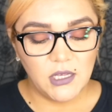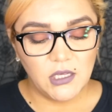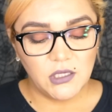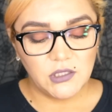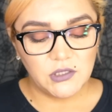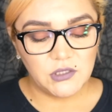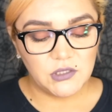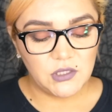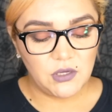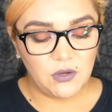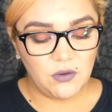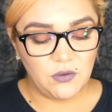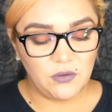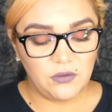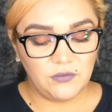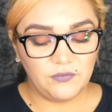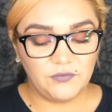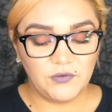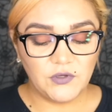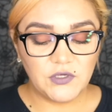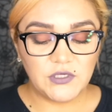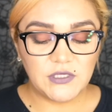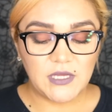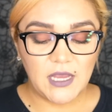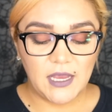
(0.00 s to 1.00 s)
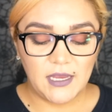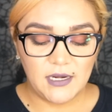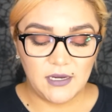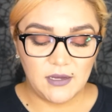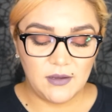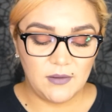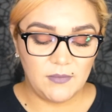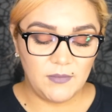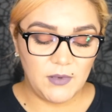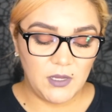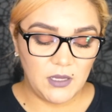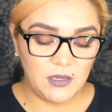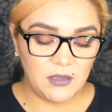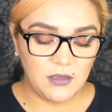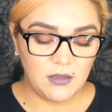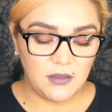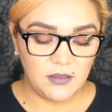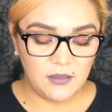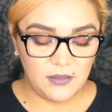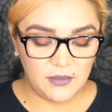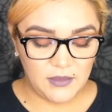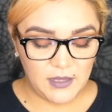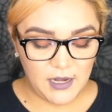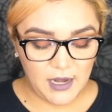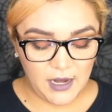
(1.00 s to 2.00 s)
So the first item
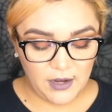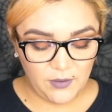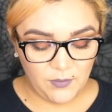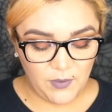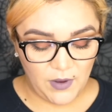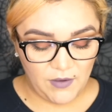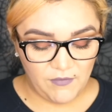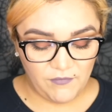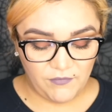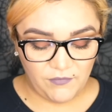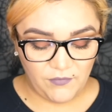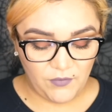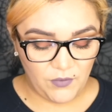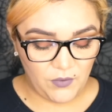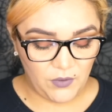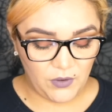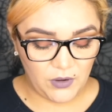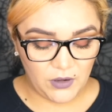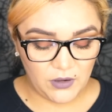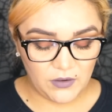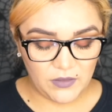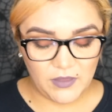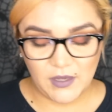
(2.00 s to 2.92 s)
that I went for,